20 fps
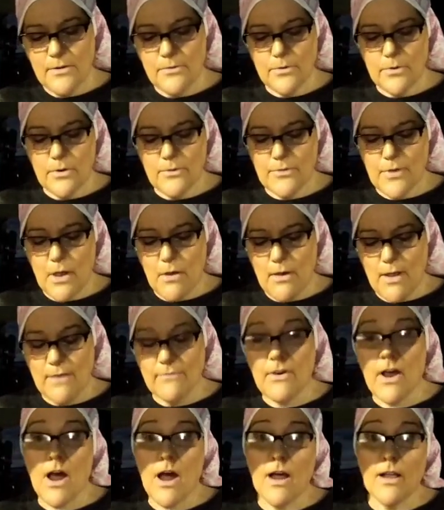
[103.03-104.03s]
know if y'all
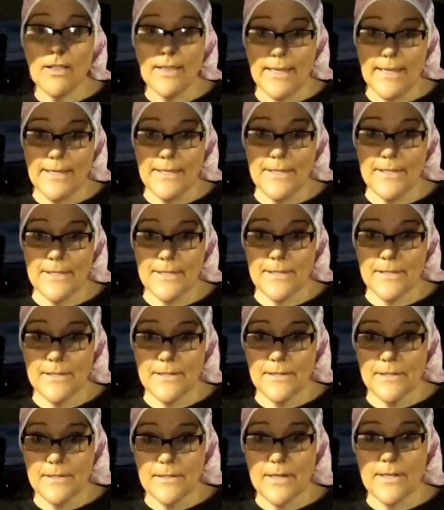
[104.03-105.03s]
have Ollie's,
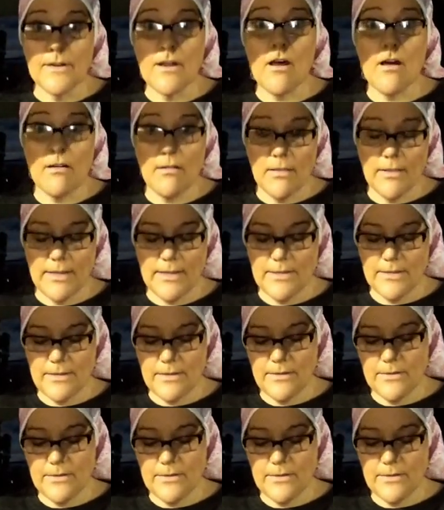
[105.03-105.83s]
an Ollie's